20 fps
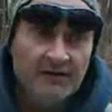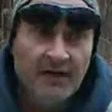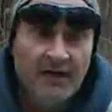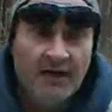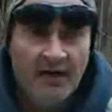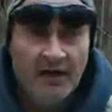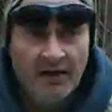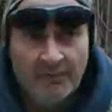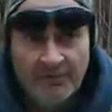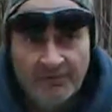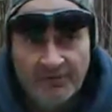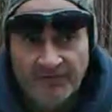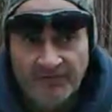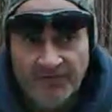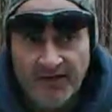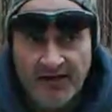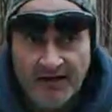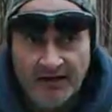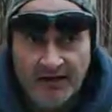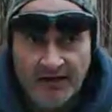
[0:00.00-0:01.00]
to
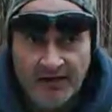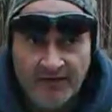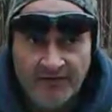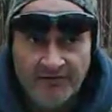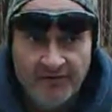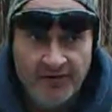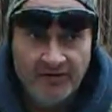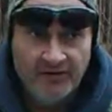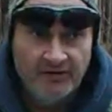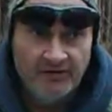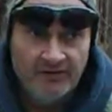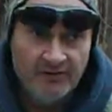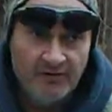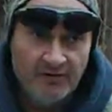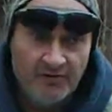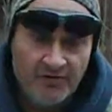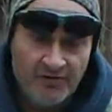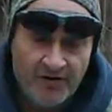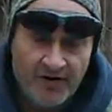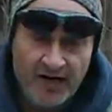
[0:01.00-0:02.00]
find out if their
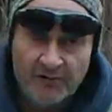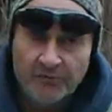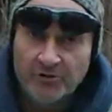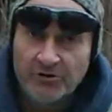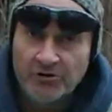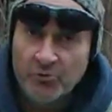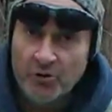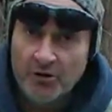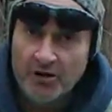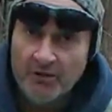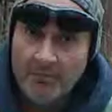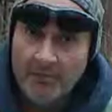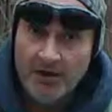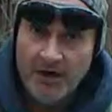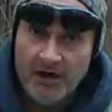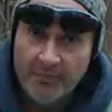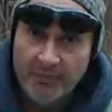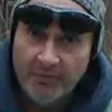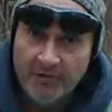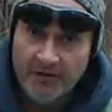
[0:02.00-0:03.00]
thyroid's working
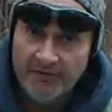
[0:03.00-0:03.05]
properly,